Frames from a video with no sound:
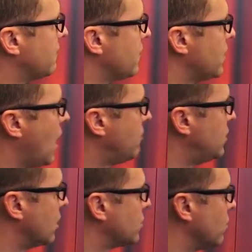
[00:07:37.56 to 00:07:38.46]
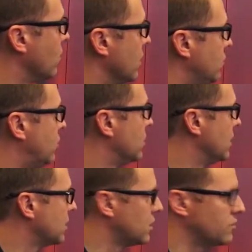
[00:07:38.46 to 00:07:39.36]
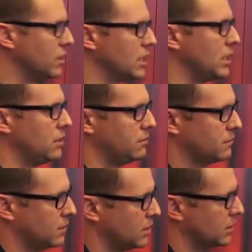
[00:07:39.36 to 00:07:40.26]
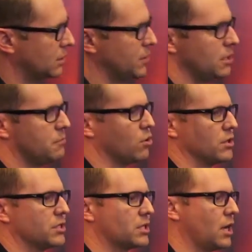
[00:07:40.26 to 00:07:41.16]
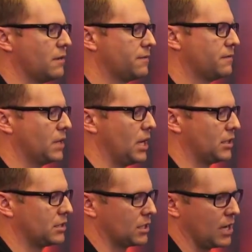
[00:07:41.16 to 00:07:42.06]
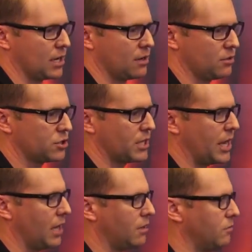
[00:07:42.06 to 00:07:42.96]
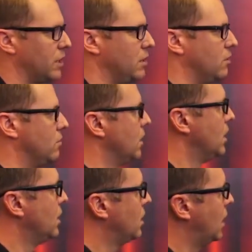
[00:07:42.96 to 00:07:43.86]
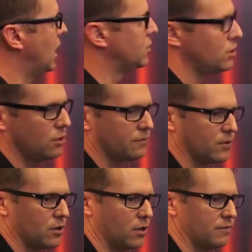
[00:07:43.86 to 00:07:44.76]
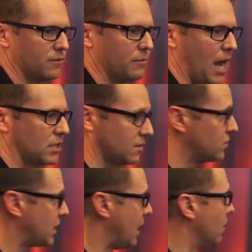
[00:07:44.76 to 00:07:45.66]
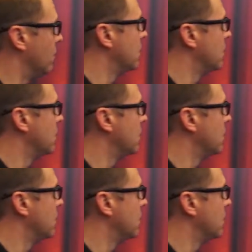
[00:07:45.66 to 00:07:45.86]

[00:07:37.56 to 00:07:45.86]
for the object storage, and this is really some of the important stuff to kind of understand when you tune for massive scale.